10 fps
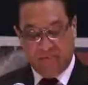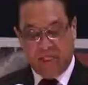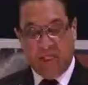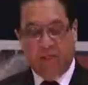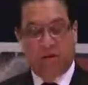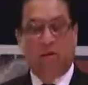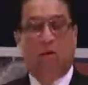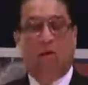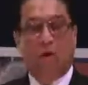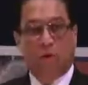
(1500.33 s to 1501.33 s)
seen
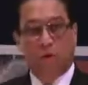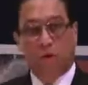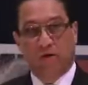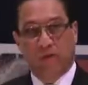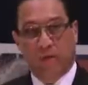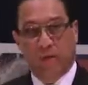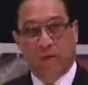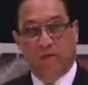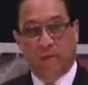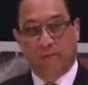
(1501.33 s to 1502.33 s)
or know to have committed
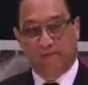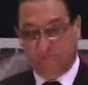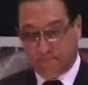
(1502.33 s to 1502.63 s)
a crime.